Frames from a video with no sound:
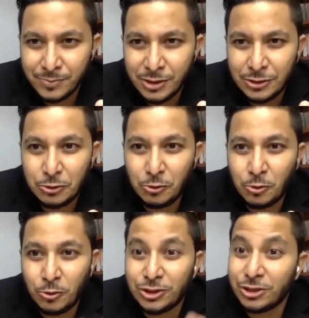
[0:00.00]

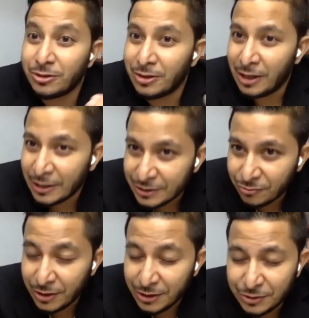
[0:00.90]
So Cheras,
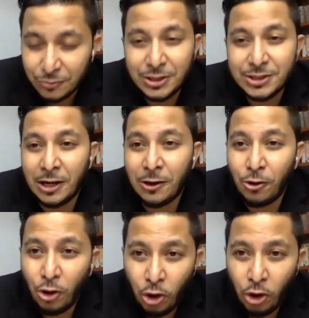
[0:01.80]
right? So these are
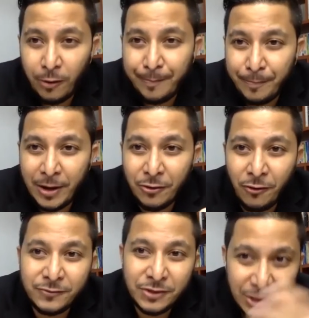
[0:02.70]
all part
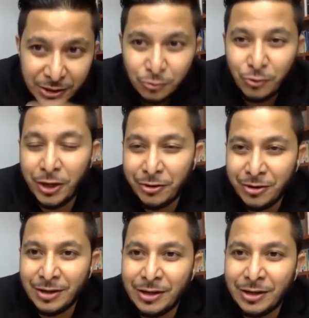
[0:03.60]
of tier 2 area.